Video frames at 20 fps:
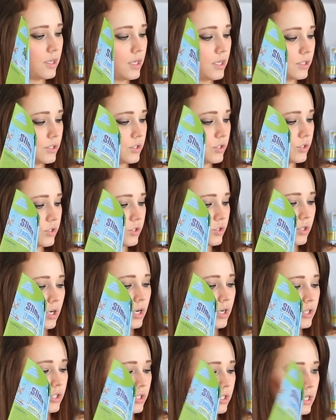
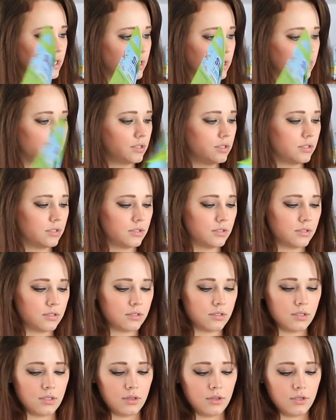
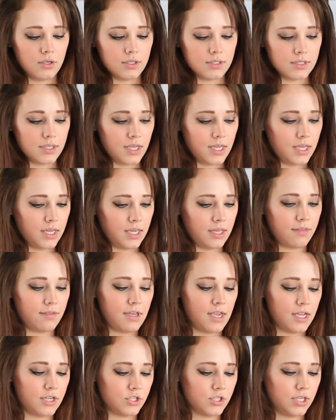instructions, looks like, and
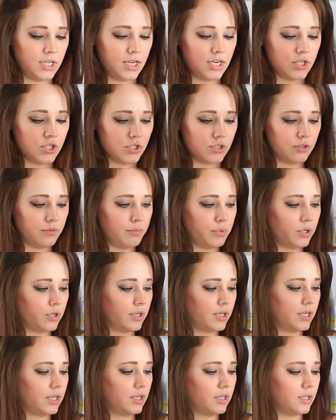the educational
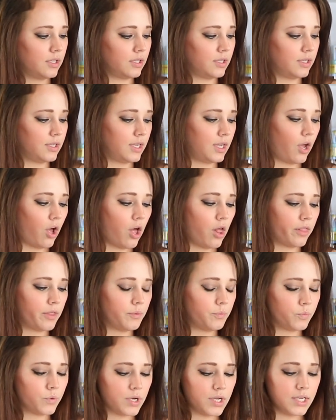book, all
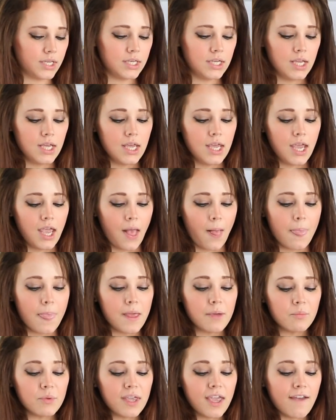in one. And
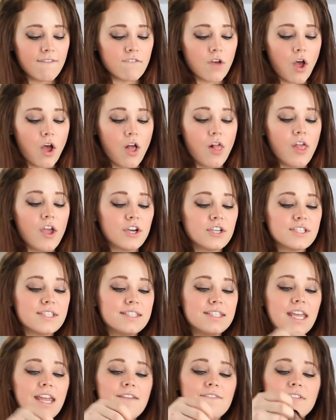then we have all our
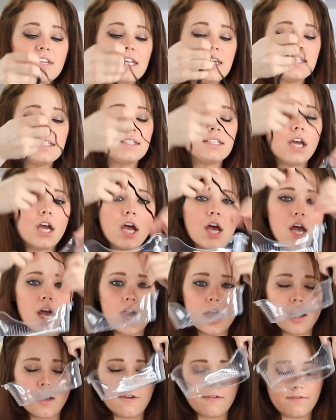safety
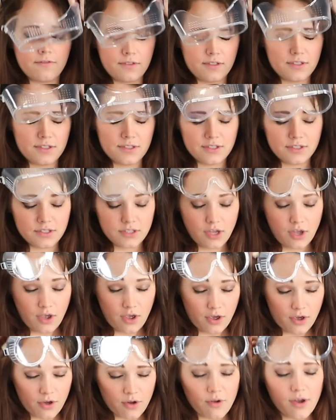stuff.
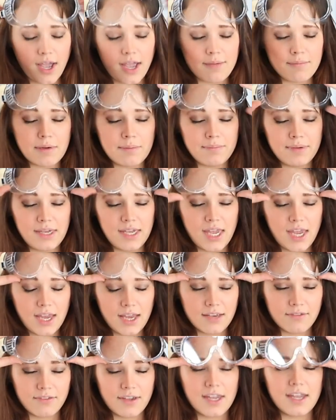So I'm a
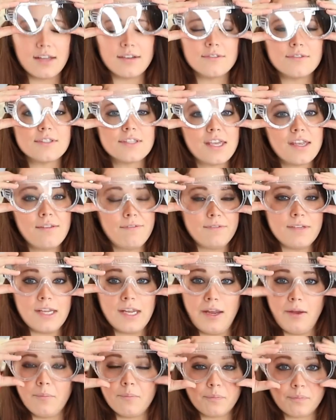big fan of
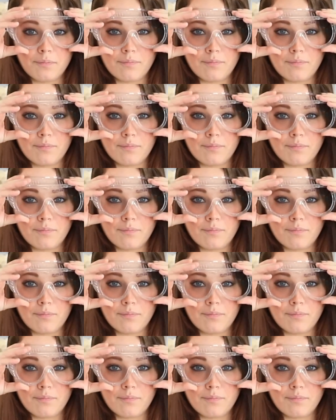safety.